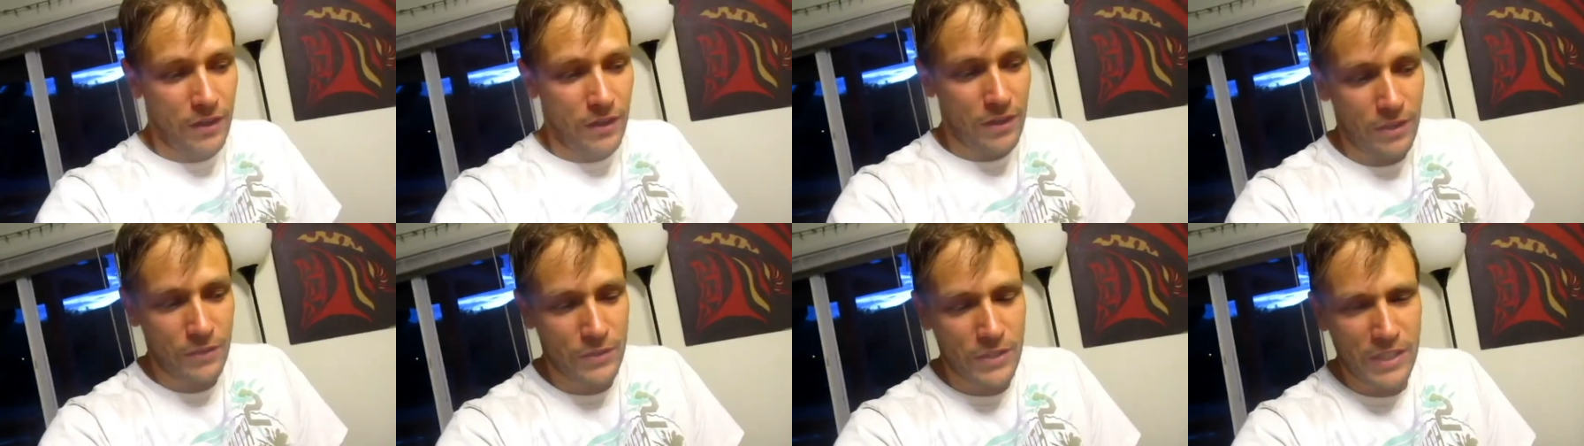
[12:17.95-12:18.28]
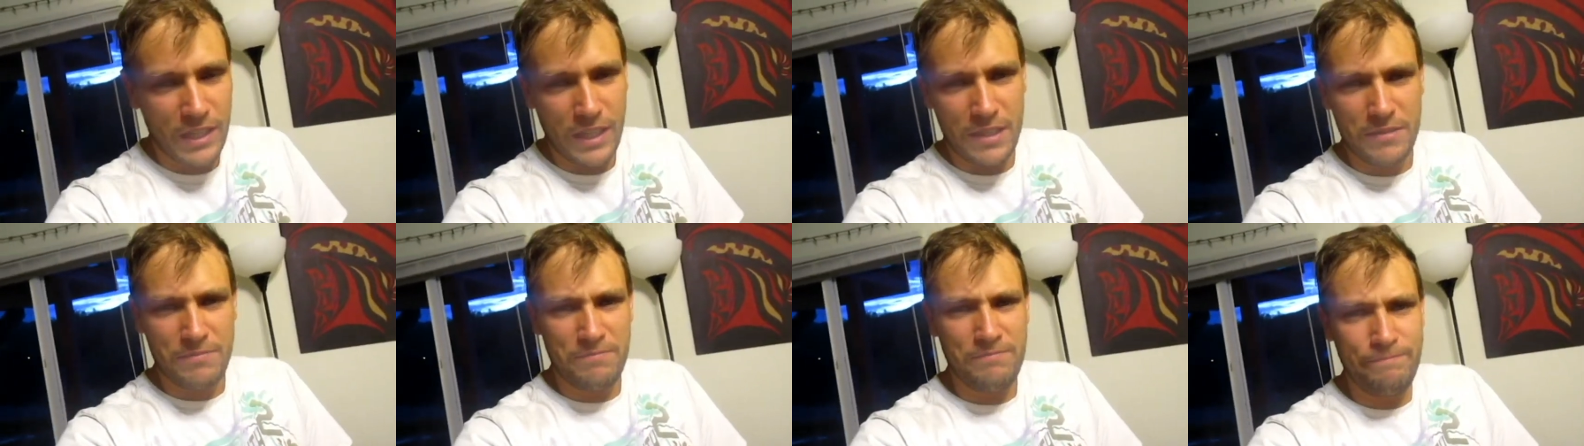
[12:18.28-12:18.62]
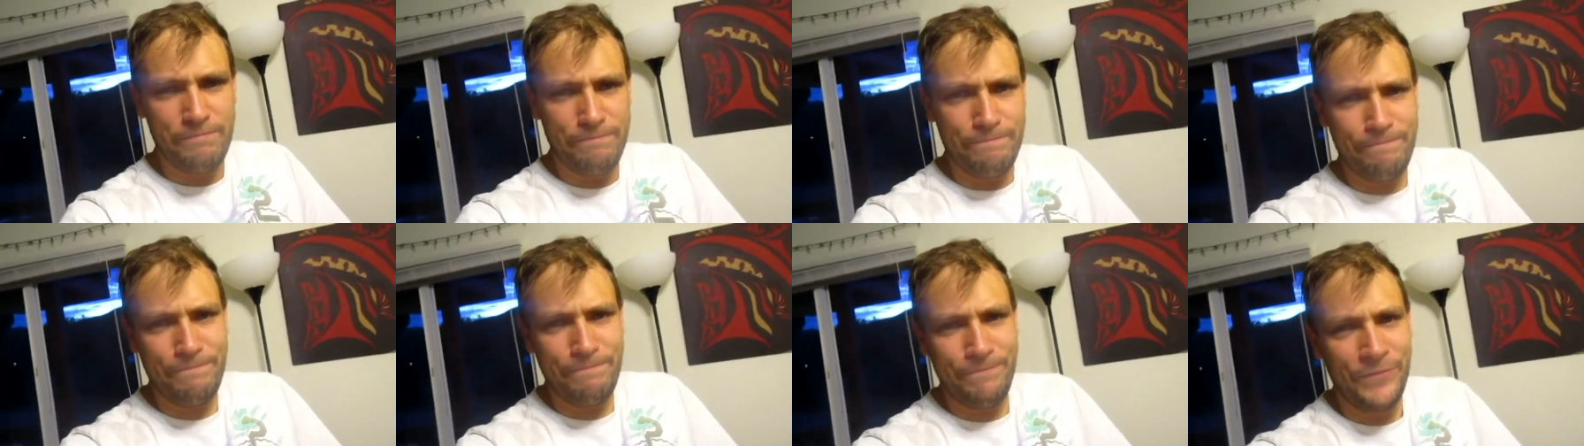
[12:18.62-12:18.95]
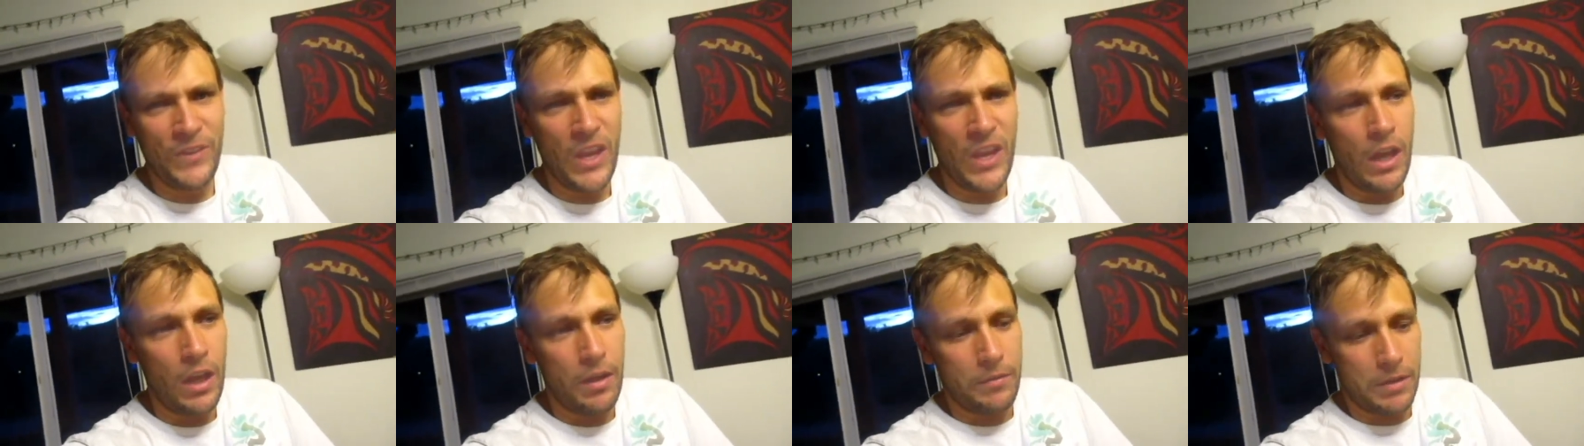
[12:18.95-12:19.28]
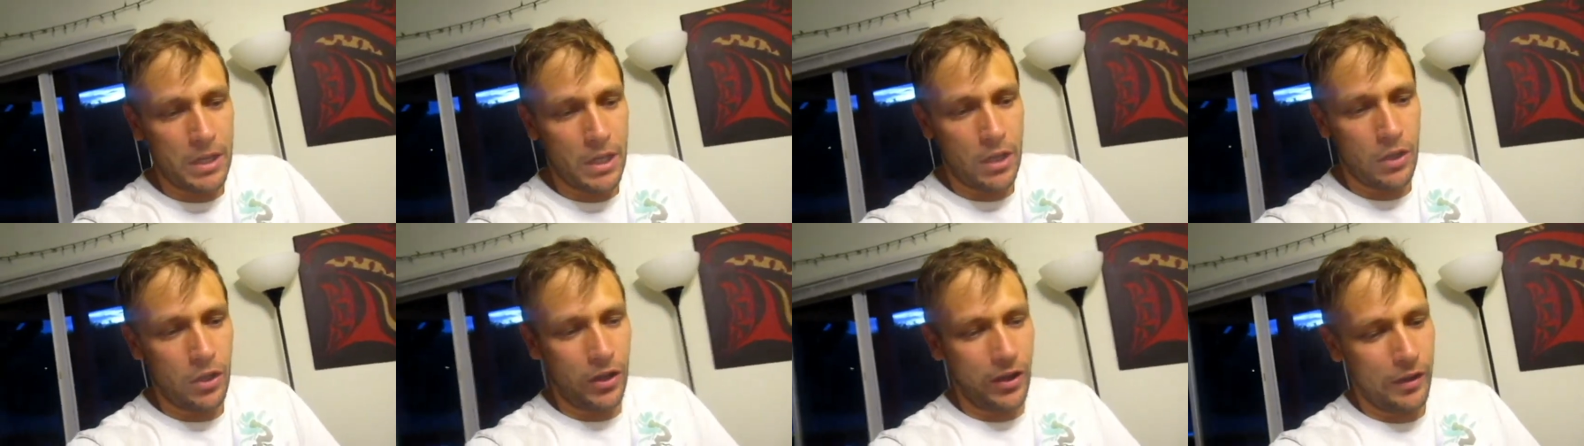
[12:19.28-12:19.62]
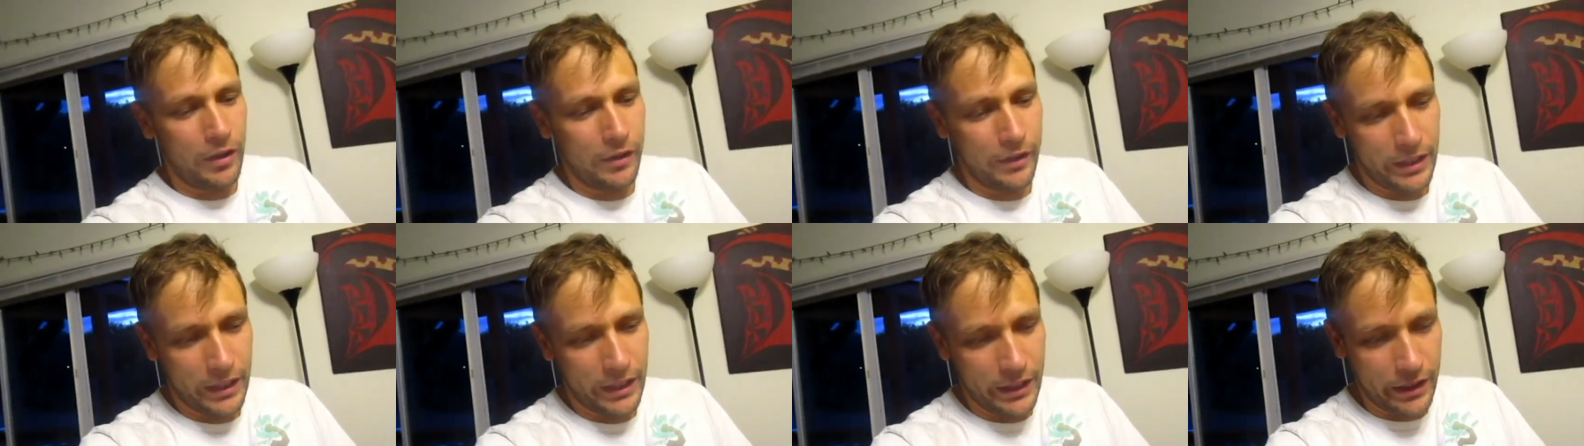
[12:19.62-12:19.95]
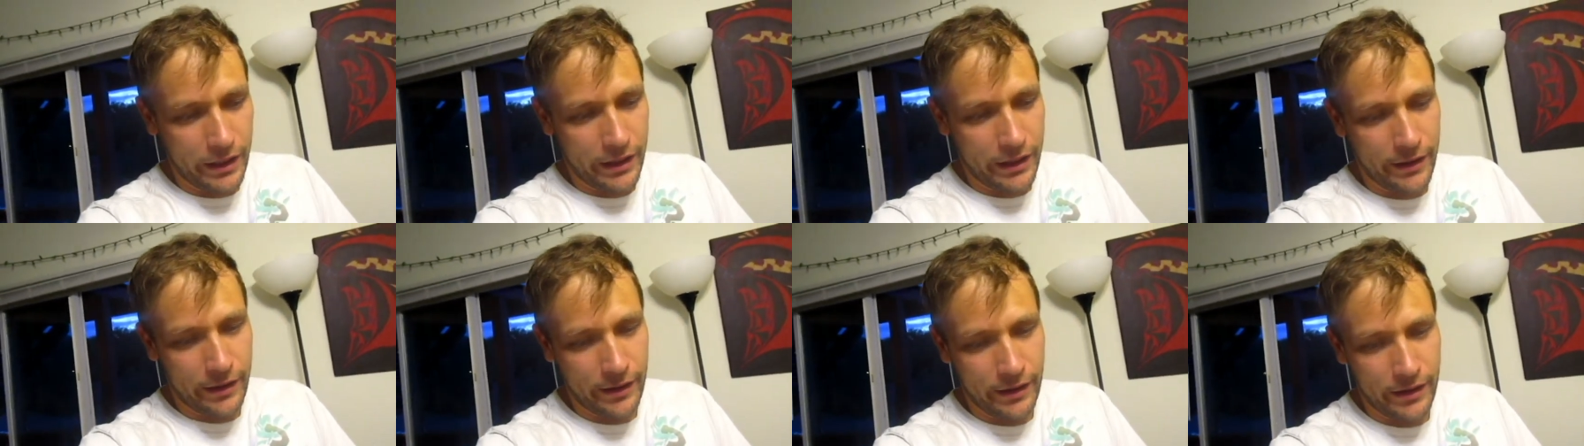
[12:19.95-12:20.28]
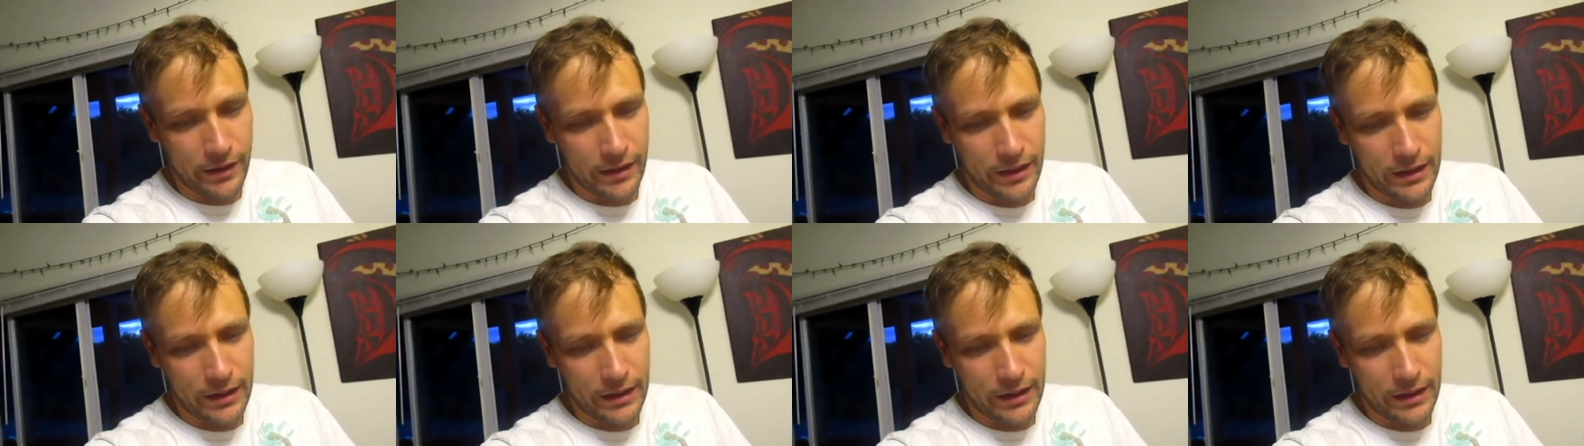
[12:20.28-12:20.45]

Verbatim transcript: was like, I'm gonna call the